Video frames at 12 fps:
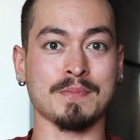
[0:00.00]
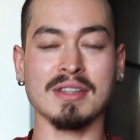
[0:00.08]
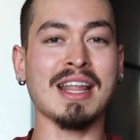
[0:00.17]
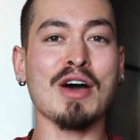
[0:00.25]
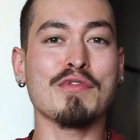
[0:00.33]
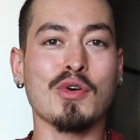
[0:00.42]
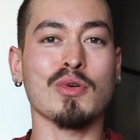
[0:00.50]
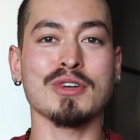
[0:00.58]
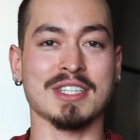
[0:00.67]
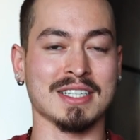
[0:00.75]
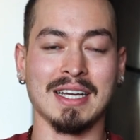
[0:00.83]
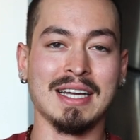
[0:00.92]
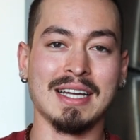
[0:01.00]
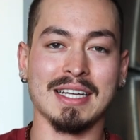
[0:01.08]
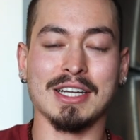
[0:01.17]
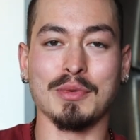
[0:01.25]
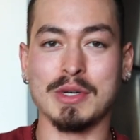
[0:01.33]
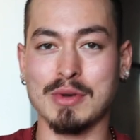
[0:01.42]
Now, of course,
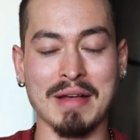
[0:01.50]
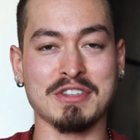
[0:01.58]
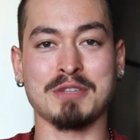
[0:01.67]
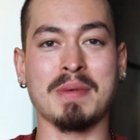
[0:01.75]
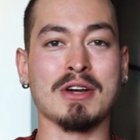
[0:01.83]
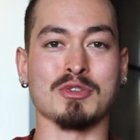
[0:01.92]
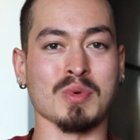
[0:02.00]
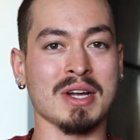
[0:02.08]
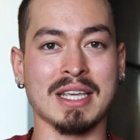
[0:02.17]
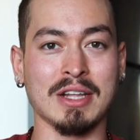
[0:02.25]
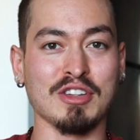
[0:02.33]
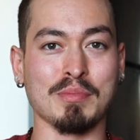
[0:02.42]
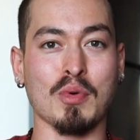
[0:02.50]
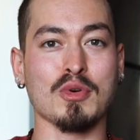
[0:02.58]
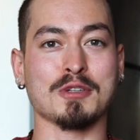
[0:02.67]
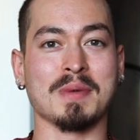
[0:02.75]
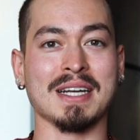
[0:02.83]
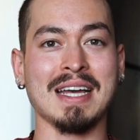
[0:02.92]
you know, we don't have spears, we're not killing
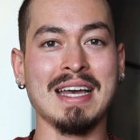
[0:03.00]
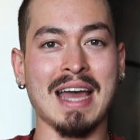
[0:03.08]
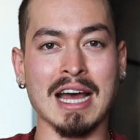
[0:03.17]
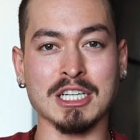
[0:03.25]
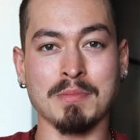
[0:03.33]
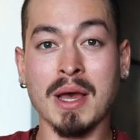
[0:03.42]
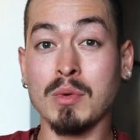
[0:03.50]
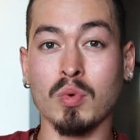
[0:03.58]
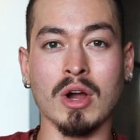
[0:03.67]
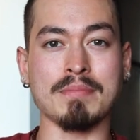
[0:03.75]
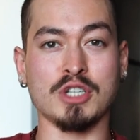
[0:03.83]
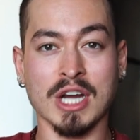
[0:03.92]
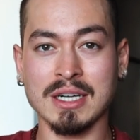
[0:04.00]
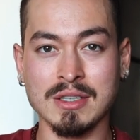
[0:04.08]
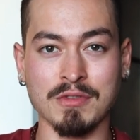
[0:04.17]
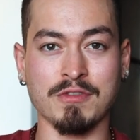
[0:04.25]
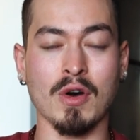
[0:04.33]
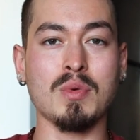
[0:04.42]
boars, but as men, we're
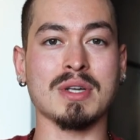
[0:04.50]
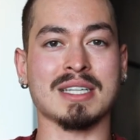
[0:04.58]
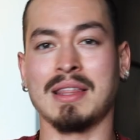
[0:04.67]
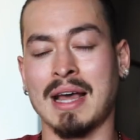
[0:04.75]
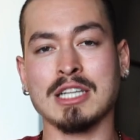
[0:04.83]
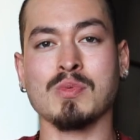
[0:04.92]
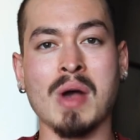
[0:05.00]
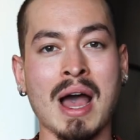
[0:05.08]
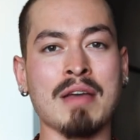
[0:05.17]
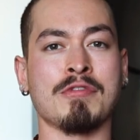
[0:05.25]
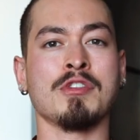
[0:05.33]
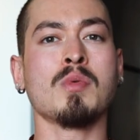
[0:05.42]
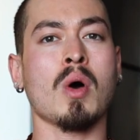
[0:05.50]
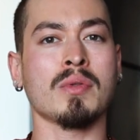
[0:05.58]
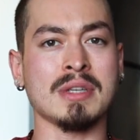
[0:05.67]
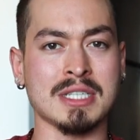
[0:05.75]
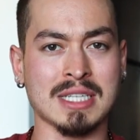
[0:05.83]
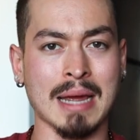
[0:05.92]
objective focused, and that's why I view all
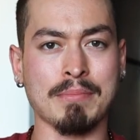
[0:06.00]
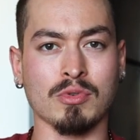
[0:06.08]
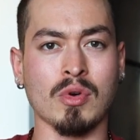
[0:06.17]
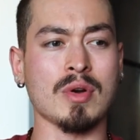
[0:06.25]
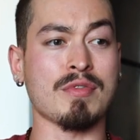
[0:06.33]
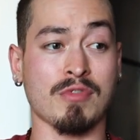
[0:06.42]
these temporary